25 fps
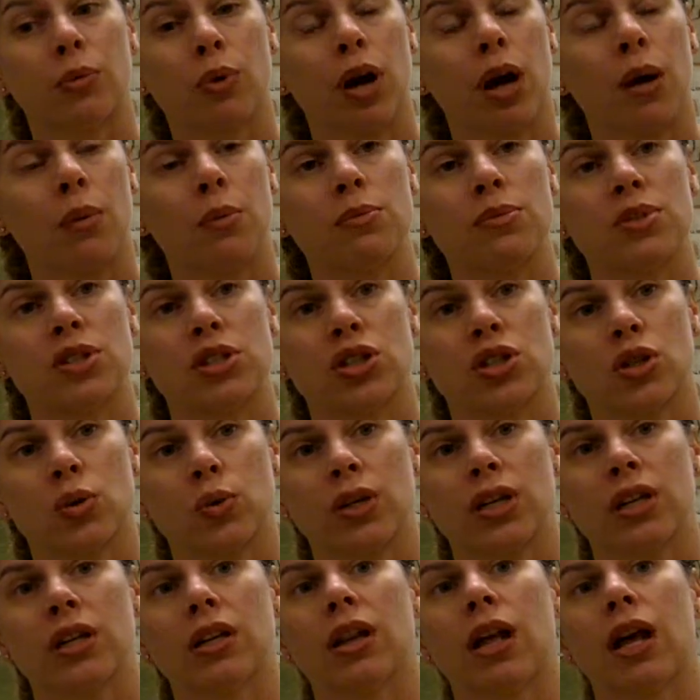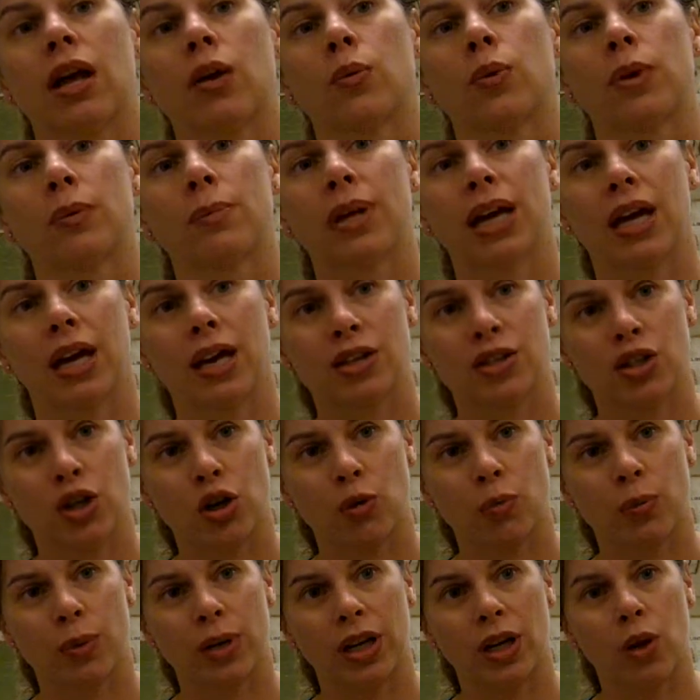problems, and so we did a lot of rib cage
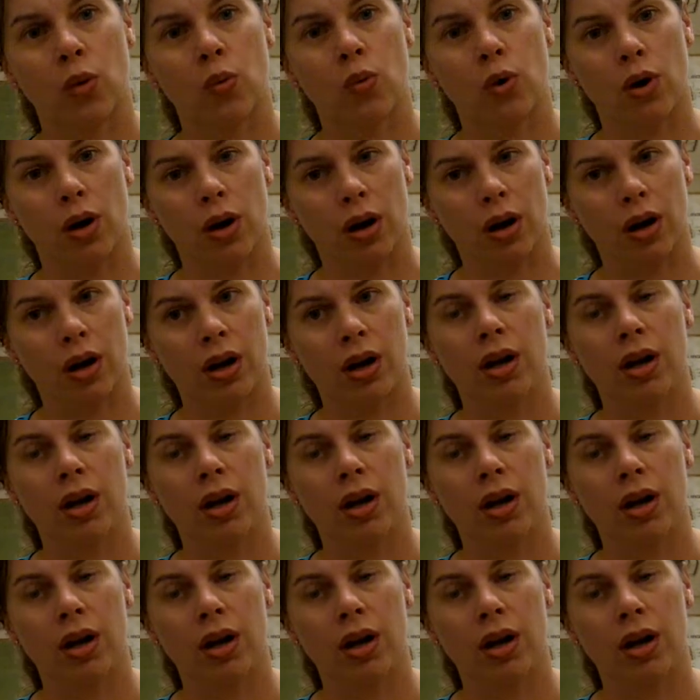opening work.